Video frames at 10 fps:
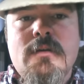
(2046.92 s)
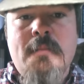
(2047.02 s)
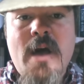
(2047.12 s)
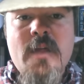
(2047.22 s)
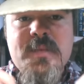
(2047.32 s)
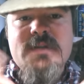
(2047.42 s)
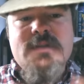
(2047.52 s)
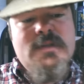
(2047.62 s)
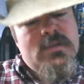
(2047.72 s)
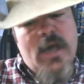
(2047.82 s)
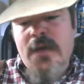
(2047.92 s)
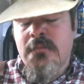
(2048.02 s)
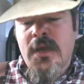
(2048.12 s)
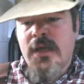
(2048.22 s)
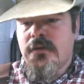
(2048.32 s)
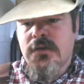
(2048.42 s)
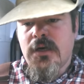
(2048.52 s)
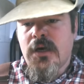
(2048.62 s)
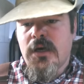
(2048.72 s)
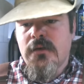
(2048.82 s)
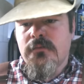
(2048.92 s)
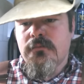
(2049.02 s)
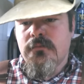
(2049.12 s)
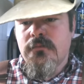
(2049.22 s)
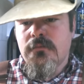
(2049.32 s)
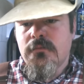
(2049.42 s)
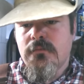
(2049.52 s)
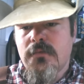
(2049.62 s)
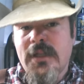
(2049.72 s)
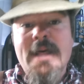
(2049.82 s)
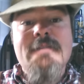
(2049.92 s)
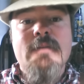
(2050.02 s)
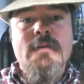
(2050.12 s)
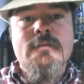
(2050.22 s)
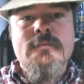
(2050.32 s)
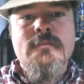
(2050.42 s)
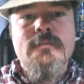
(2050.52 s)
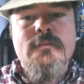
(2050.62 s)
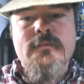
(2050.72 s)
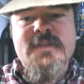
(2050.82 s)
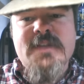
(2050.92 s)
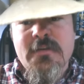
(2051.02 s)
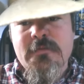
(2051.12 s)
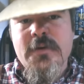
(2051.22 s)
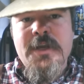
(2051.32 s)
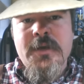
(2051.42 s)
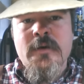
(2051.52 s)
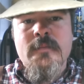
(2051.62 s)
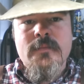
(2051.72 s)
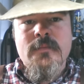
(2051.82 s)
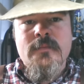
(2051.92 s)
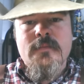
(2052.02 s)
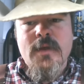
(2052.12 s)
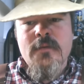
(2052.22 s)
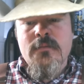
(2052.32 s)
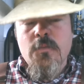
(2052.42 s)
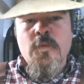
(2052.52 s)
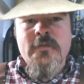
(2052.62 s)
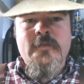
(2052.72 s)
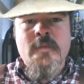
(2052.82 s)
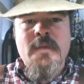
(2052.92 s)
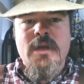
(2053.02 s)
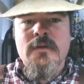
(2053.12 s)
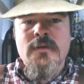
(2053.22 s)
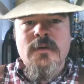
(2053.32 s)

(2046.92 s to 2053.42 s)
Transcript: mouthpieces, I'd make 11, 10 for him, and 1 for me.